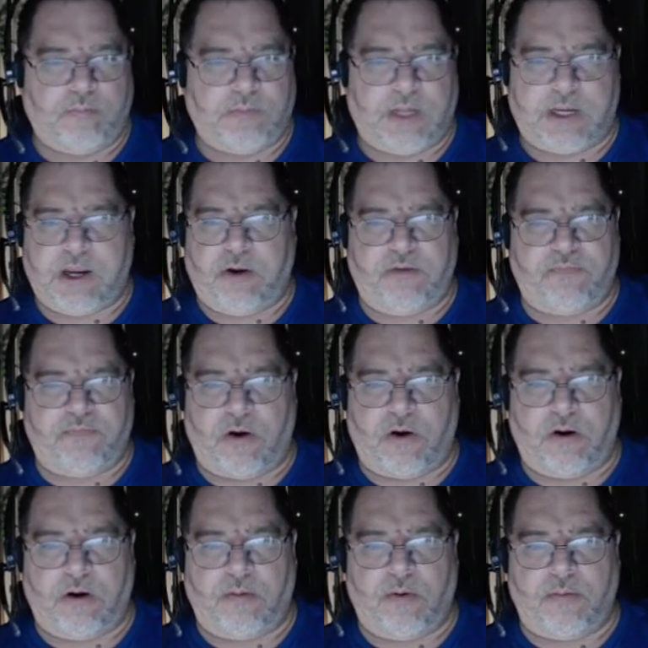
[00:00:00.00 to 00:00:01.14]
I carry a
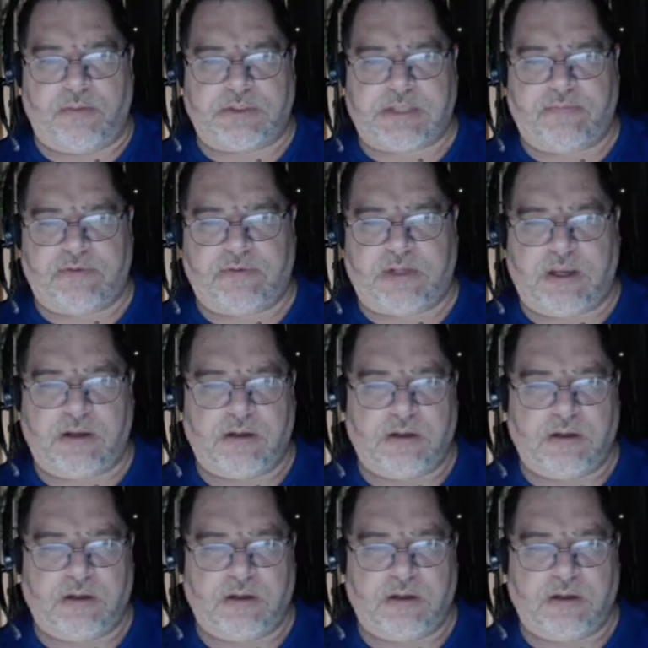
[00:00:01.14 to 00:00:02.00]
firearm almost every day.